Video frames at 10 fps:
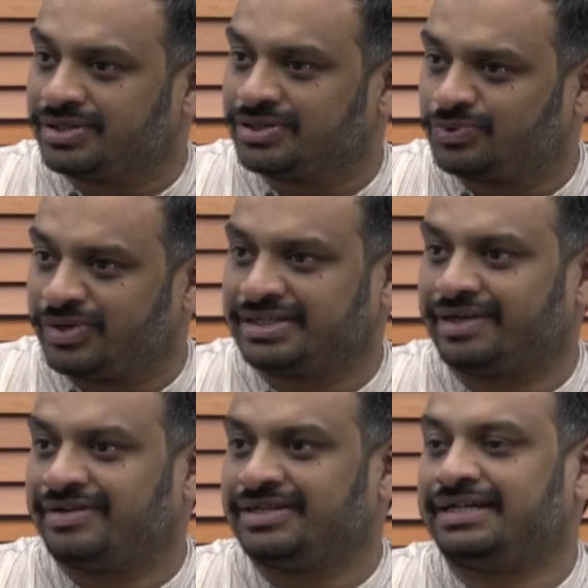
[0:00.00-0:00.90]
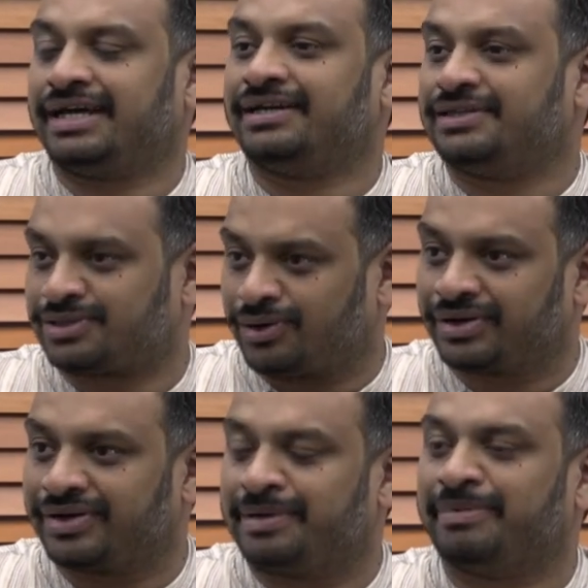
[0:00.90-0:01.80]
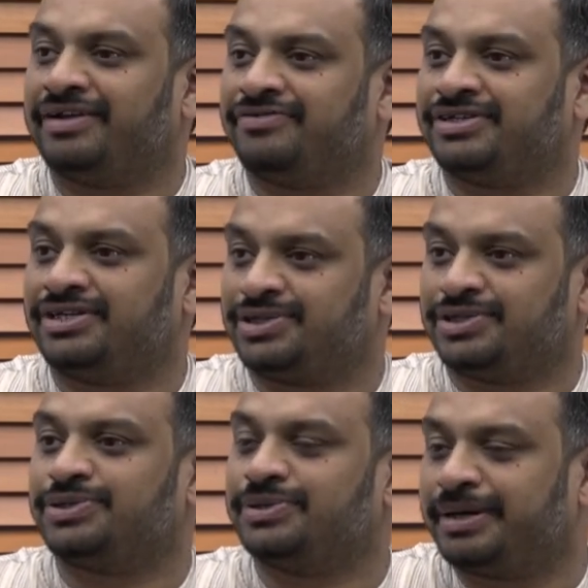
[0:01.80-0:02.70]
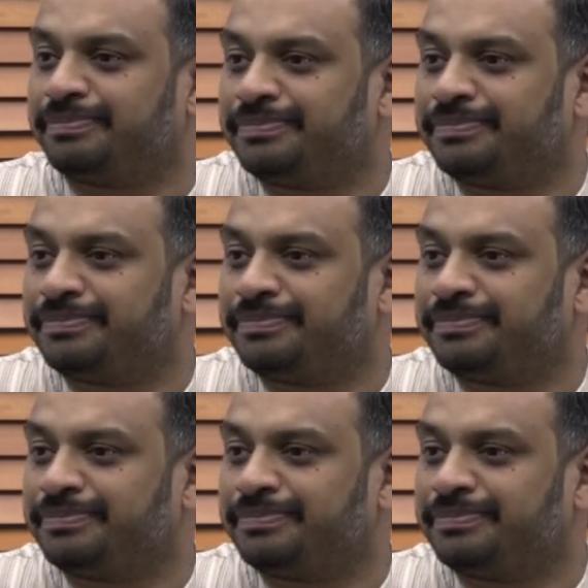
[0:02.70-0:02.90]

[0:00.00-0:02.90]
was 370 and its concrete manifestations to them?